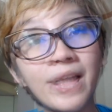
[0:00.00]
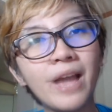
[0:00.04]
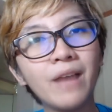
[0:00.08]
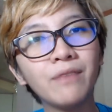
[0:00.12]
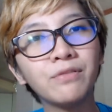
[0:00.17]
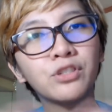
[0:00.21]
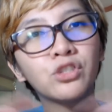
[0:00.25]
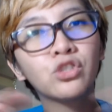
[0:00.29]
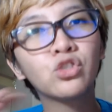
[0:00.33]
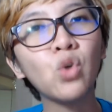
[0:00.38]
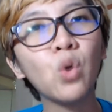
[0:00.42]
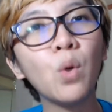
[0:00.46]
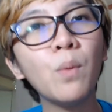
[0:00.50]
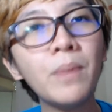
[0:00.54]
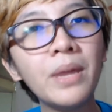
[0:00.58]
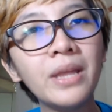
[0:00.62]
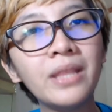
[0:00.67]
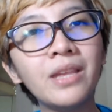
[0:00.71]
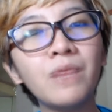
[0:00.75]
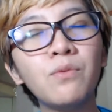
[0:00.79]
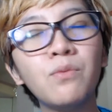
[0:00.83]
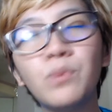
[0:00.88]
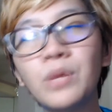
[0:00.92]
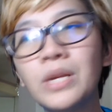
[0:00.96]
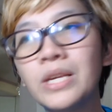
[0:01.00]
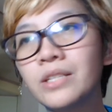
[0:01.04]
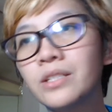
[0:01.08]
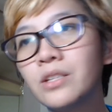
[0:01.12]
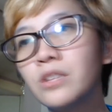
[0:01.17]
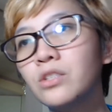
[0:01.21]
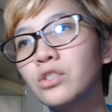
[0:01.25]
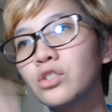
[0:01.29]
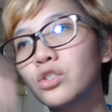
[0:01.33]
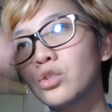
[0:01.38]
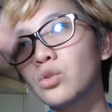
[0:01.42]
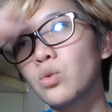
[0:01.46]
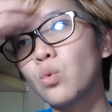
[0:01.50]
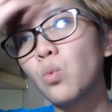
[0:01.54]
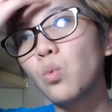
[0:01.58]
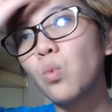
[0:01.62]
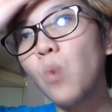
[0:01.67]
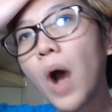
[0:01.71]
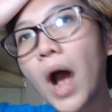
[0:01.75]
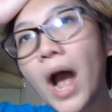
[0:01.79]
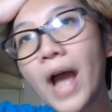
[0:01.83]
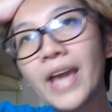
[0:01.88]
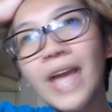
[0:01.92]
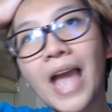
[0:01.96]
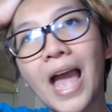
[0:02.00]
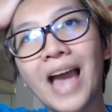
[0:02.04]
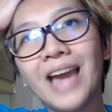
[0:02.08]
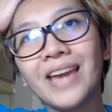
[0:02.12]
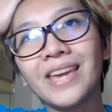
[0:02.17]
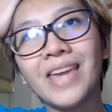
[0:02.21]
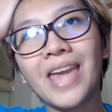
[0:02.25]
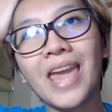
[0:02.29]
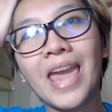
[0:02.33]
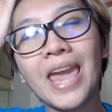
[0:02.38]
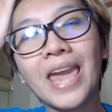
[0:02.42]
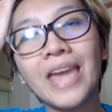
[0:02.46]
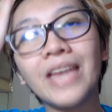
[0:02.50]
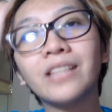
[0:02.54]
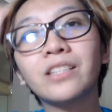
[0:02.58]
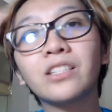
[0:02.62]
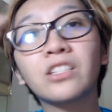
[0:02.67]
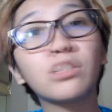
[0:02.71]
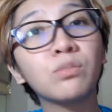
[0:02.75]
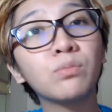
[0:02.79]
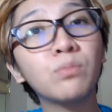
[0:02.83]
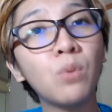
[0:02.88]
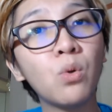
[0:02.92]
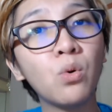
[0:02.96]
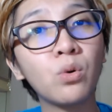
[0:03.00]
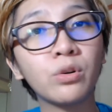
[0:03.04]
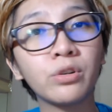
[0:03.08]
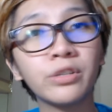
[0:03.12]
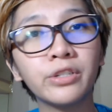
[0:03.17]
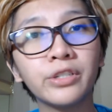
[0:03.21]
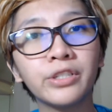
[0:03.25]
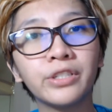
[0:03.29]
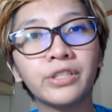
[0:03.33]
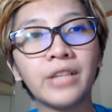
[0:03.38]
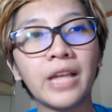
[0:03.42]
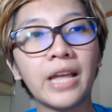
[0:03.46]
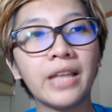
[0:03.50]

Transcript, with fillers: I have so many reasons why I hate smokers,